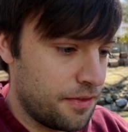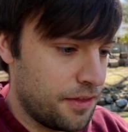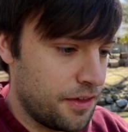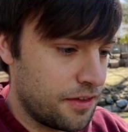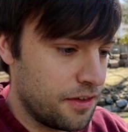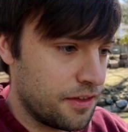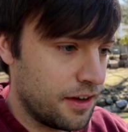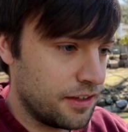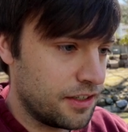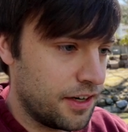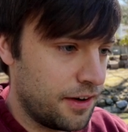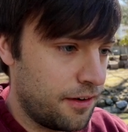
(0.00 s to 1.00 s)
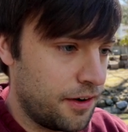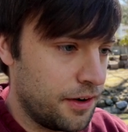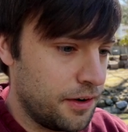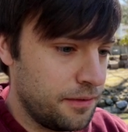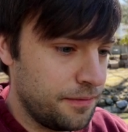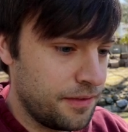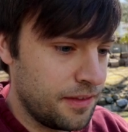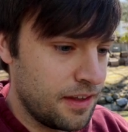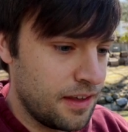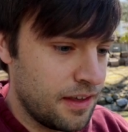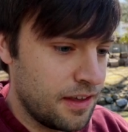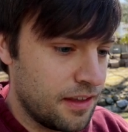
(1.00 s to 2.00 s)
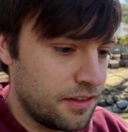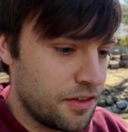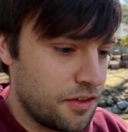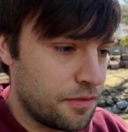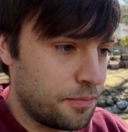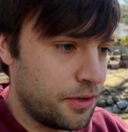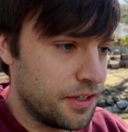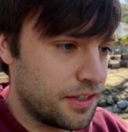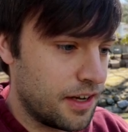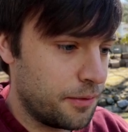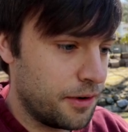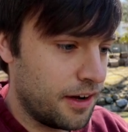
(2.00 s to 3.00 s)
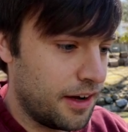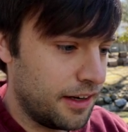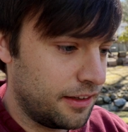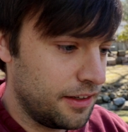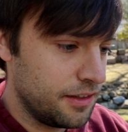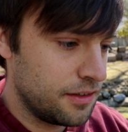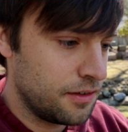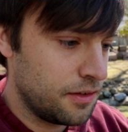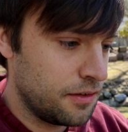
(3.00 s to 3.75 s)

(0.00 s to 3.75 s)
This is Ontario. This is Prince Edward Island.